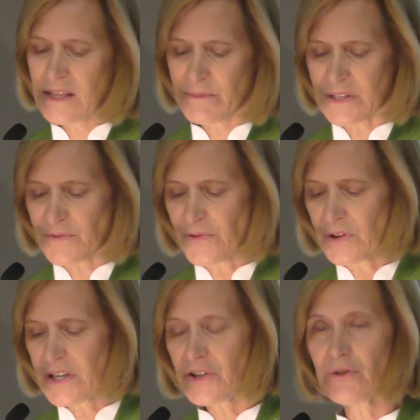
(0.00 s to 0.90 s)
them as
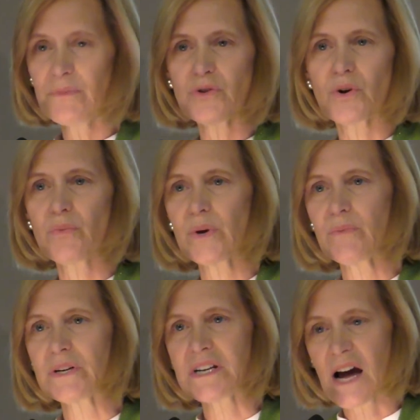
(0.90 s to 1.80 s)
fully human or we
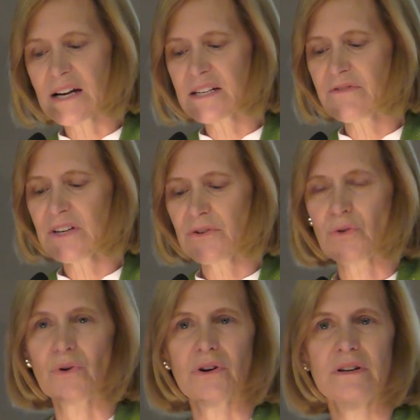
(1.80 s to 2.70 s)
would not have
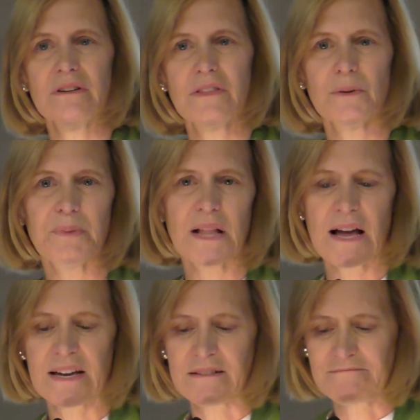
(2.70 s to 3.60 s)
ignored their
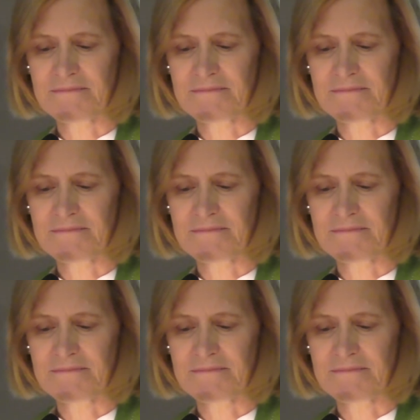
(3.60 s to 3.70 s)
plight.